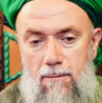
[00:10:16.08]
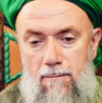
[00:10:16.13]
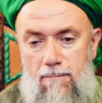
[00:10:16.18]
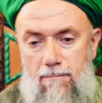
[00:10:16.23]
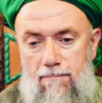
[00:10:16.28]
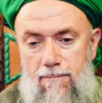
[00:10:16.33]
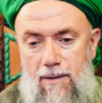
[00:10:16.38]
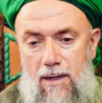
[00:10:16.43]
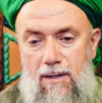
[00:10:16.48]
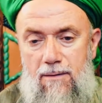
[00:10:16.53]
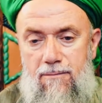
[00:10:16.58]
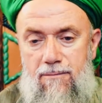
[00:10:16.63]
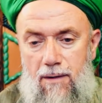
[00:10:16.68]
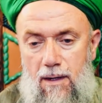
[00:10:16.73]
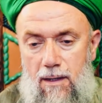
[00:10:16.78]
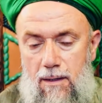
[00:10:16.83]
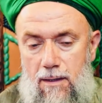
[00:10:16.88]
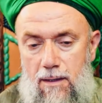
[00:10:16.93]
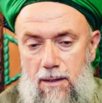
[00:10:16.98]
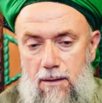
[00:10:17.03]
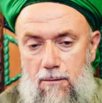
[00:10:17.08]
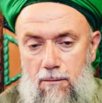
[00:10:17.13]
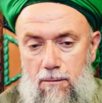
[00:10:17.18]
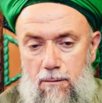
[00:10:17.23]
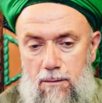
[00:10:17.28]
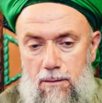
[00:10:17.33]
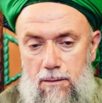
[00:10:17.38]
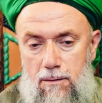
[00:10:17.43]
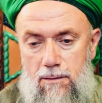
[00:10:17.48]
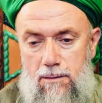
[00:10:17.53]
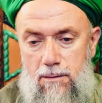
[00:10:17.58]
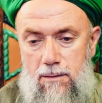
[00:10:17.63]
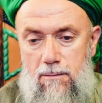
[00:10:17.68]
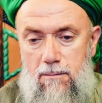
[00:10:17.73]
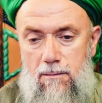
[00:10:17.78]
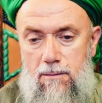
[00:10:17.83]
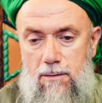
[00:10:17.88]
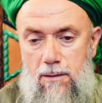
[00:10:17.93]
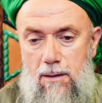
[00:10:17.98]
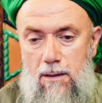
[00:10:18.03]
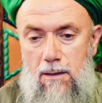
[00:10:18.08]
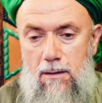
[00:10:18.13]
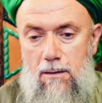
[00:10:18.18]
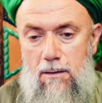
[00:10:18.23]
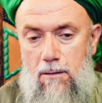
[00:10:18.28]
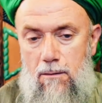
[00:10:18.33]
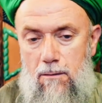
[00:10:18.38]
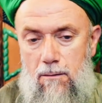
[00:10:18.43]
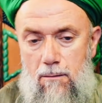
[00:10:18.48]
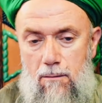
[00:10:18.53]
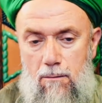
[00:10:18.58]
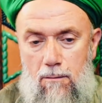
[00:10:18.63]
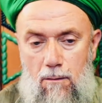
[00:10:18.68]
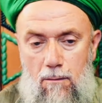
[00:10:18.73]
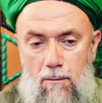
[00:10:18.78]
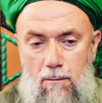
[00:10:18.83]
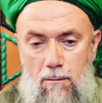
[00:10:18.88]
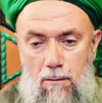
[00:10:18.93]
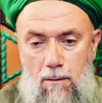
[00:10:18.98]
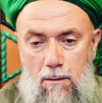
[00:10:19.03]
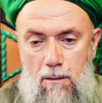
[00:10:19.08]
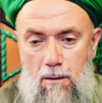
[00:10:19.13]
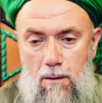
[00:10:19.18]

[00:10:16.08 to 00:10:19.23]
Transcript: very friendly or saying, no,